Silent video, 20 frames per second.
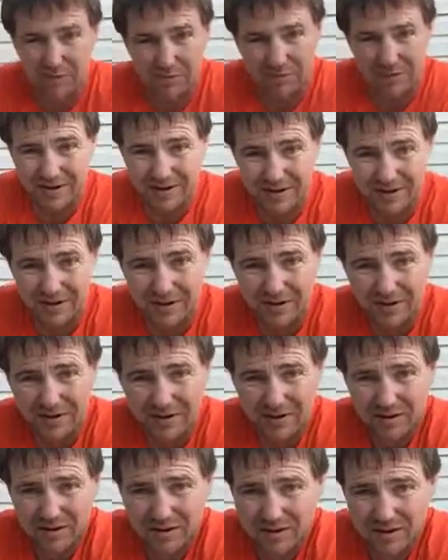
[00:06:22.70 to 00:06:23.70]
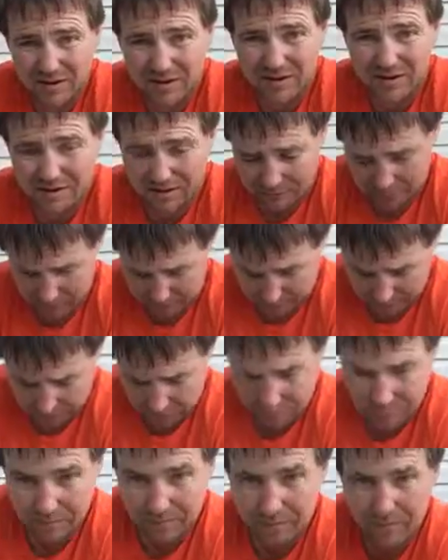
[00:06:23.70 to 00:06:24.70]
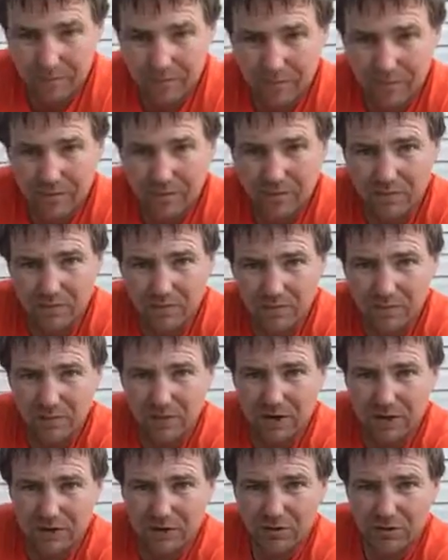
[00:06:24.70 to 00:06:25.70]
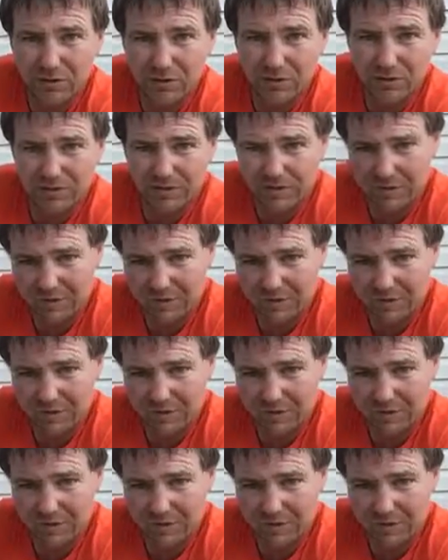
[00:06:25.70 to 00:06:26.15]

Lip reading: other bag and redo all of